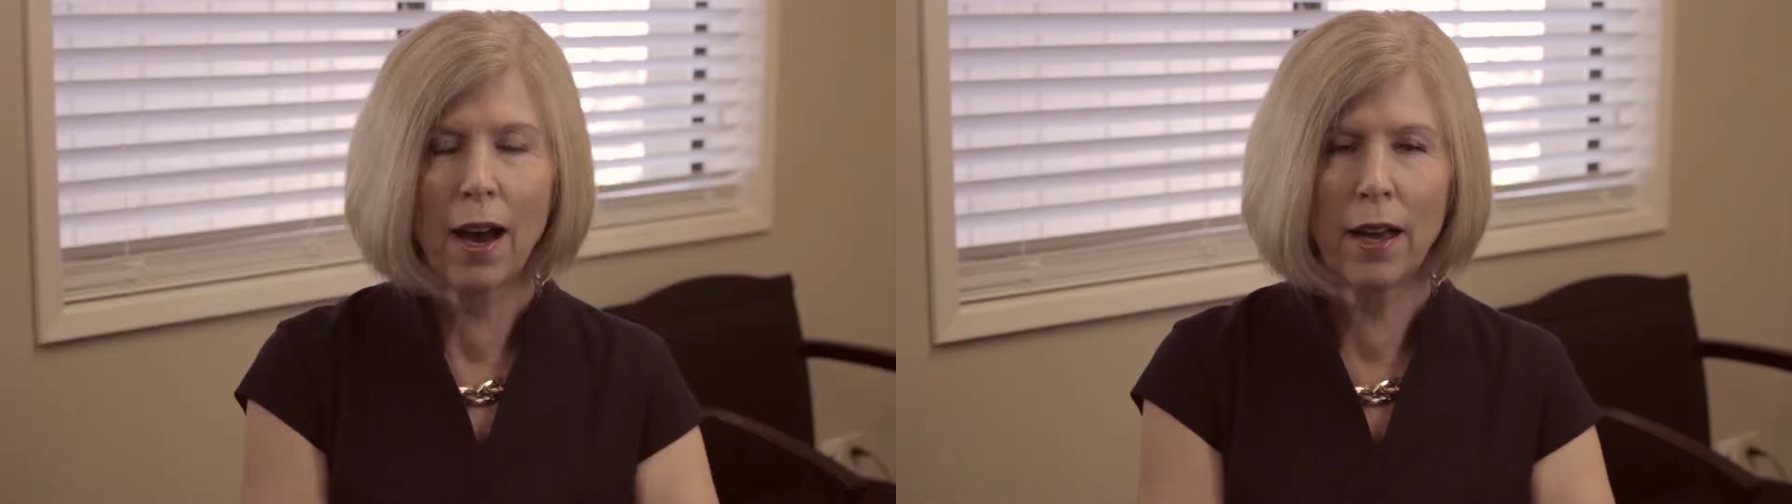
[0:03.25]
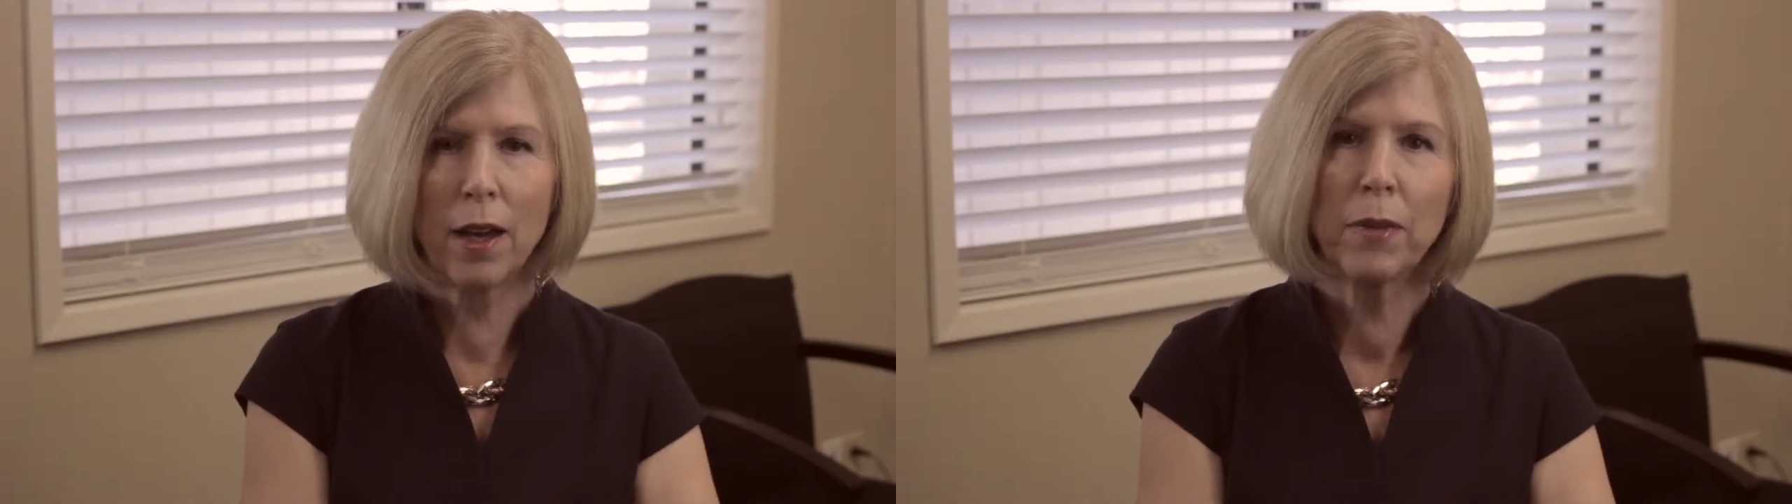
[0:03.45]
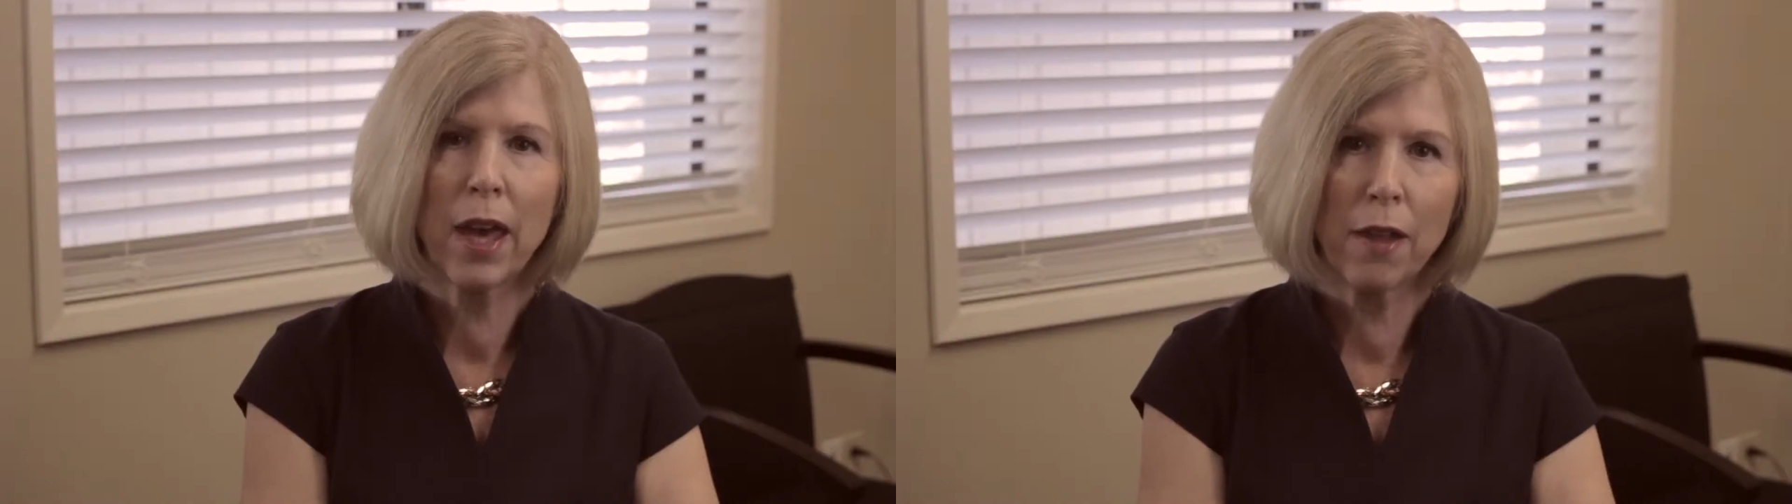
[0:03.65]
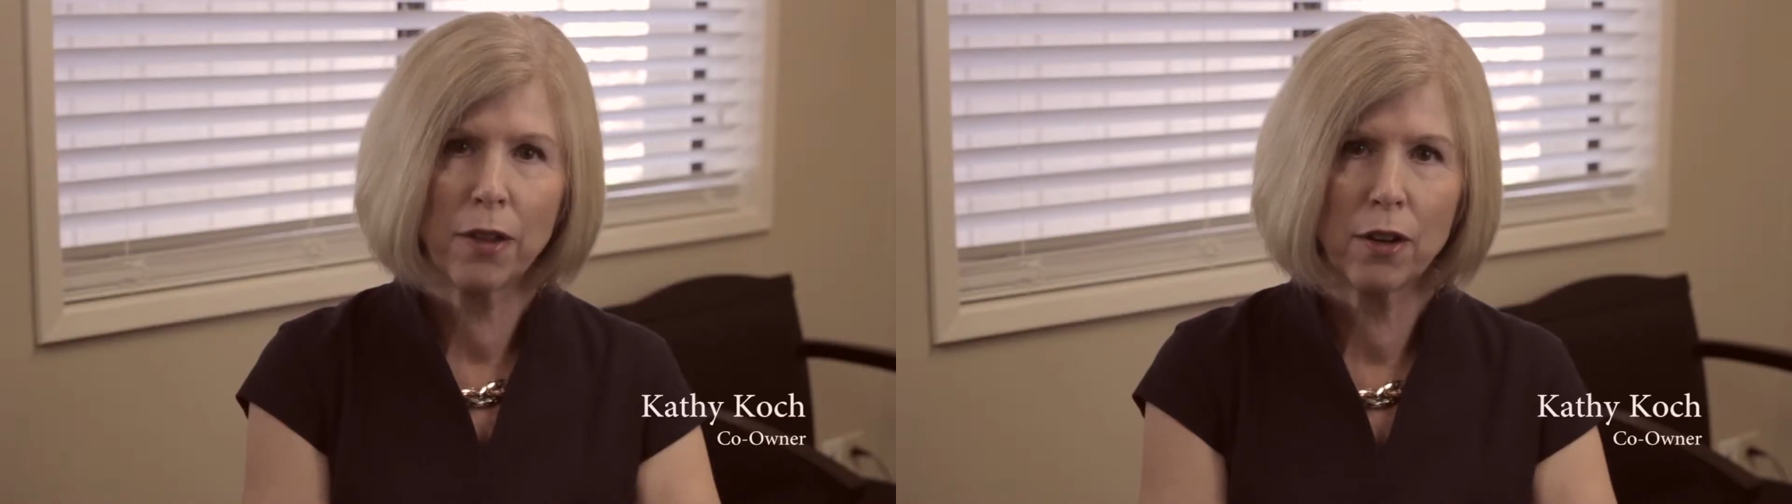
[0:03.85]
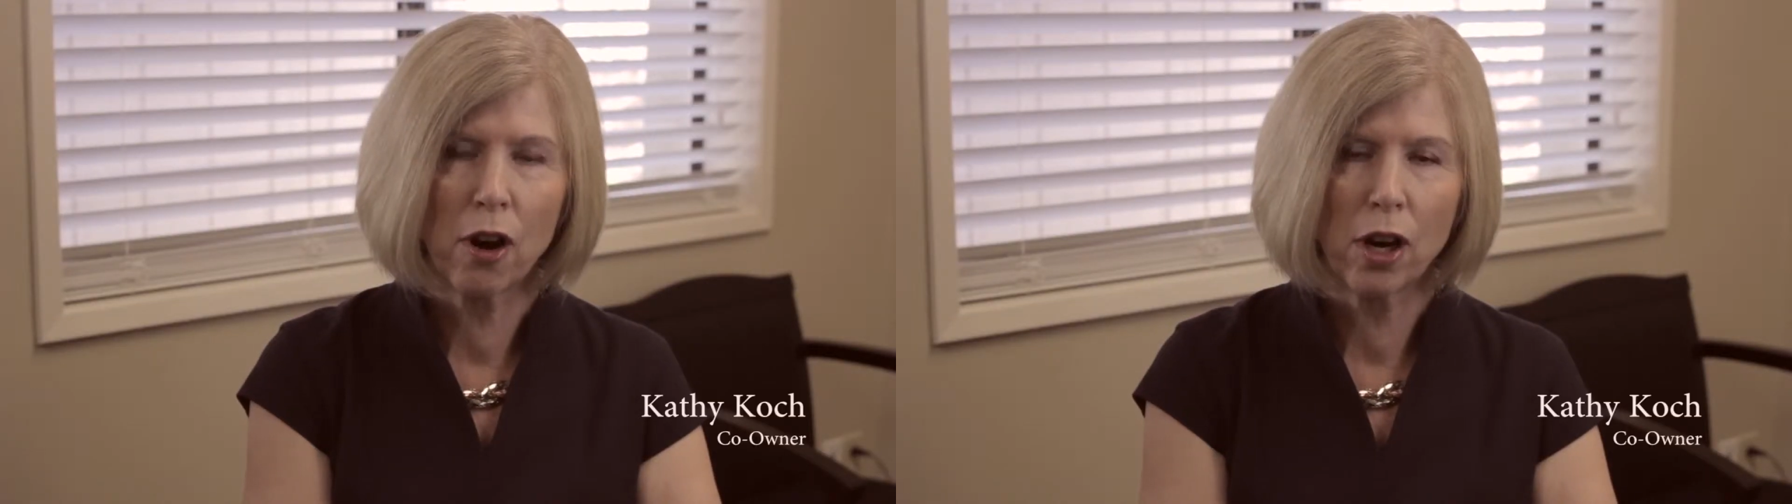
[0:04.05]
Hi, I'm
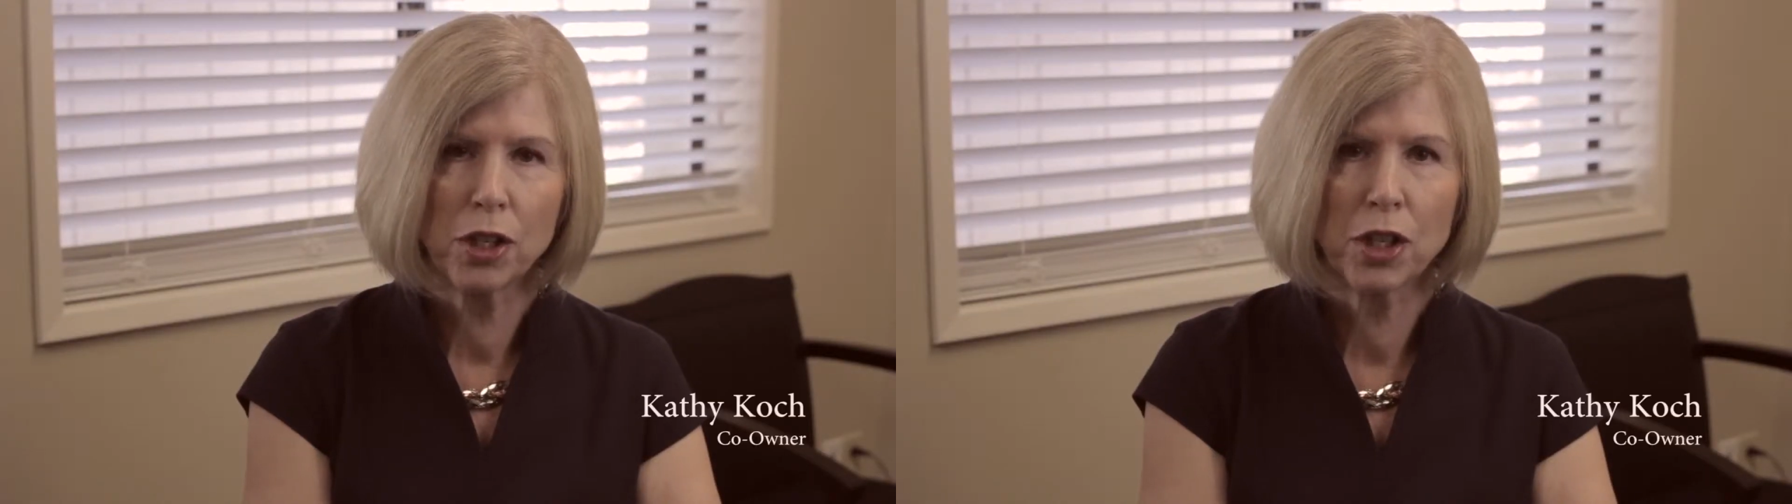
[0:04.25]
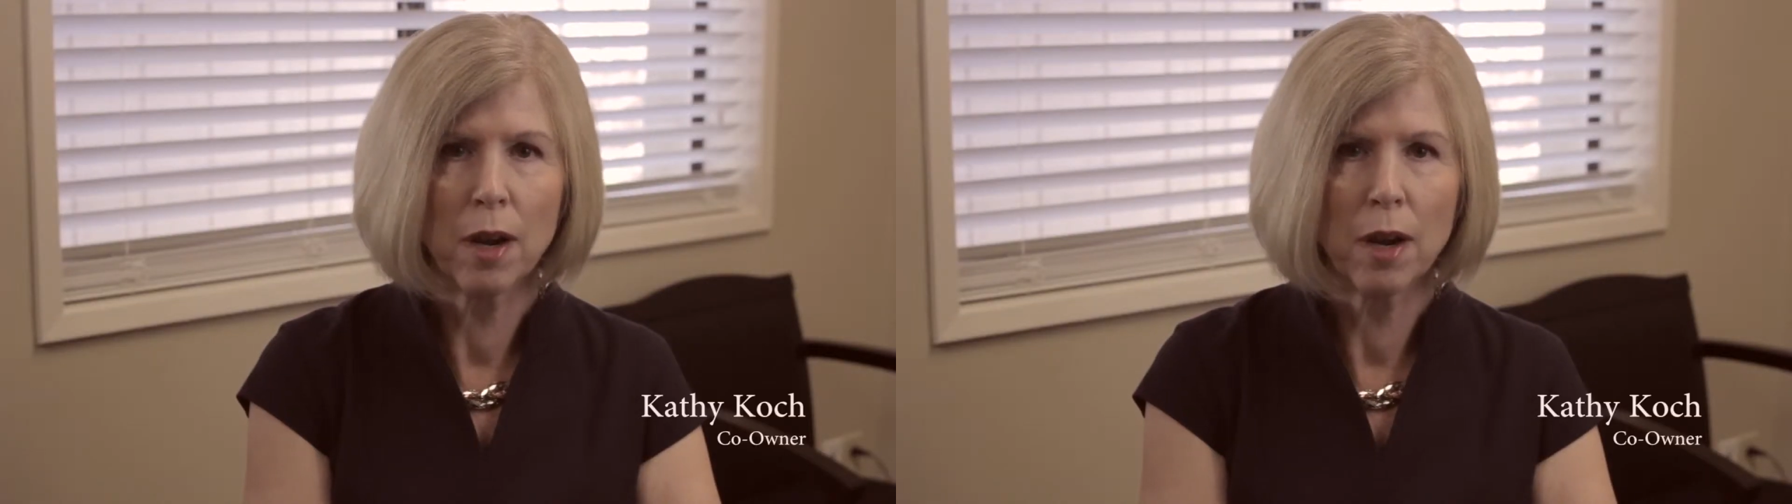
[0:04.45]
Kathy Kosh.